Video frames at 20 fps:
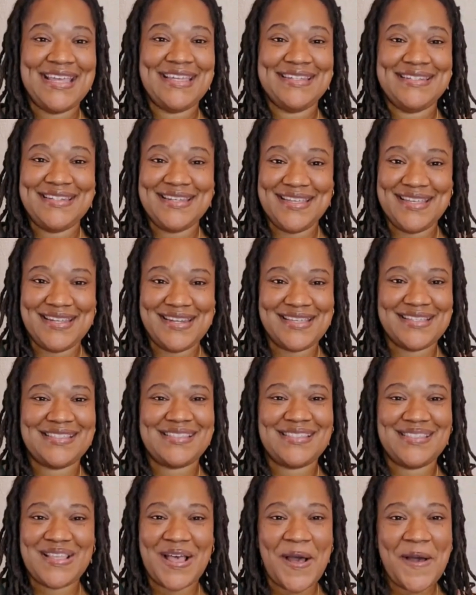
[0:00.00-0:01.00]

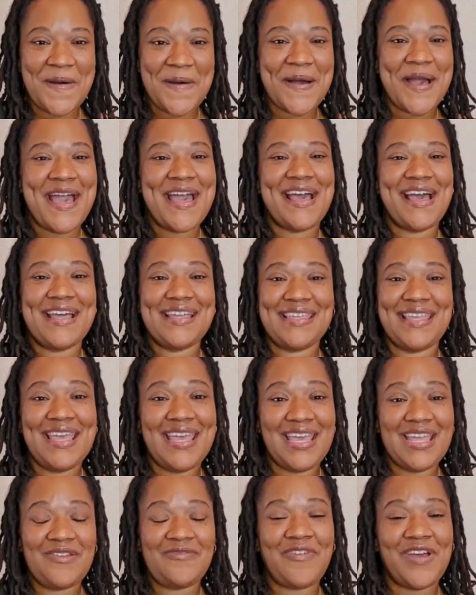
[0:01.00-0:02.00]
needed. So
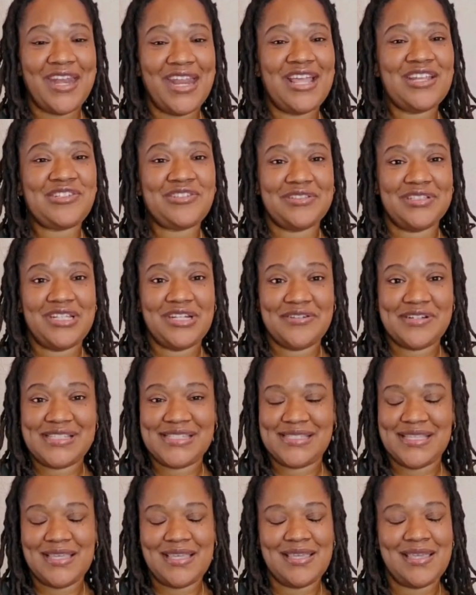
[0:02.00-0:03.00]
again, financial
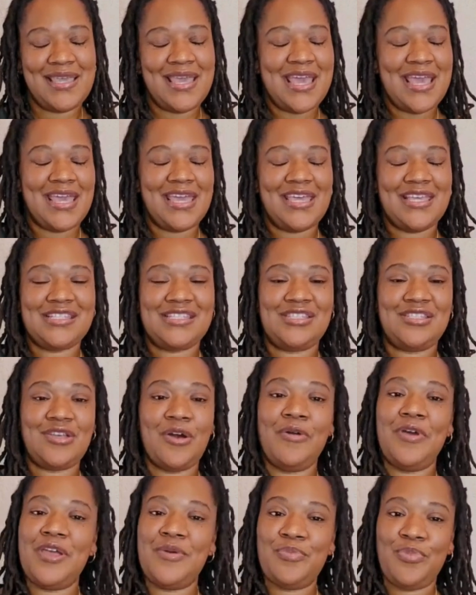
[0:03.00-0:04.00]
literacy is
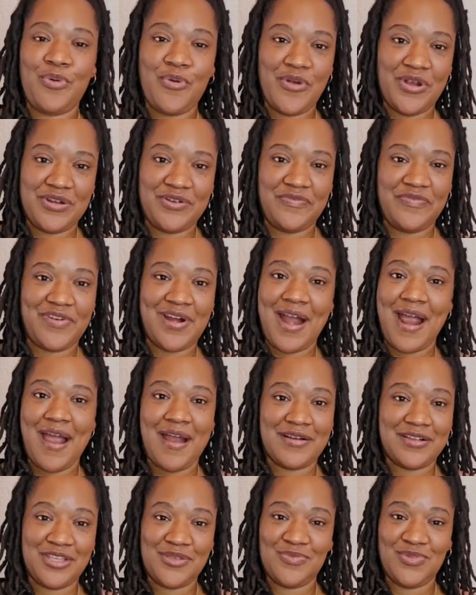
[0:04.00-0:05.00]
so important for
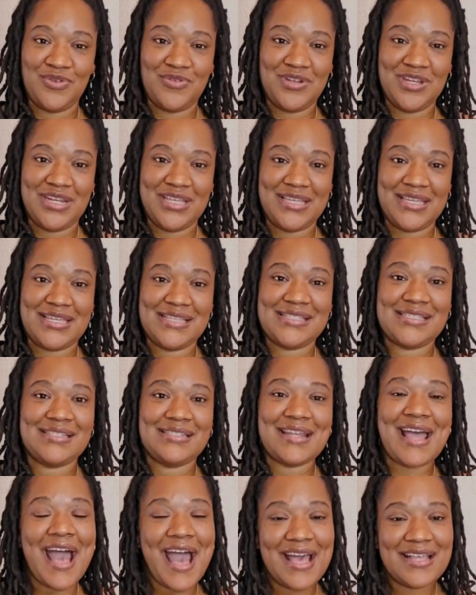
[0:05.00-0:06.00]
our community.
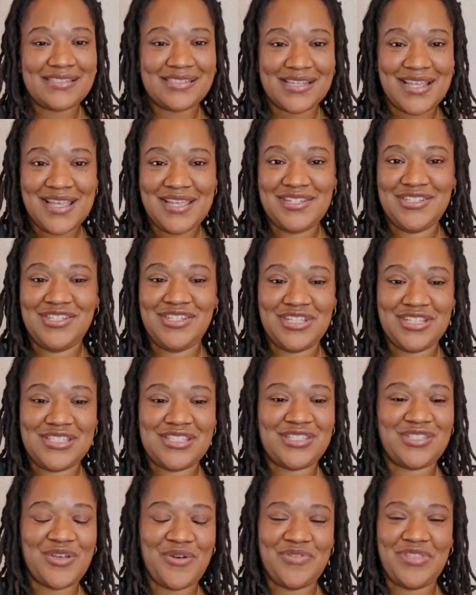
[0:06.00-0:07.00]
It's not
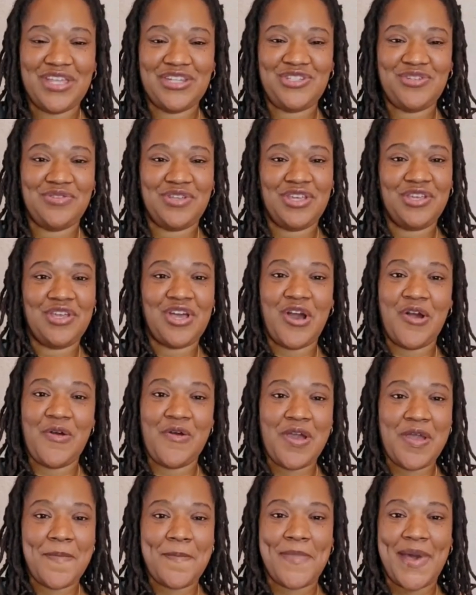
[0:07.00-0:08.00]
just so that you can
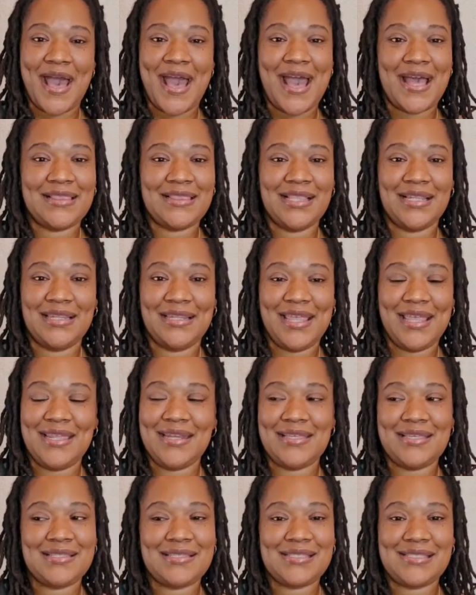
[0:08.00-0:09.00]
go and buy the
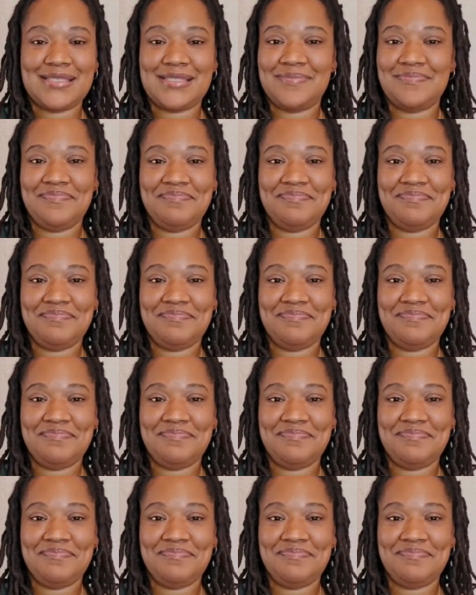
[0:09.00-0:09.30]
latest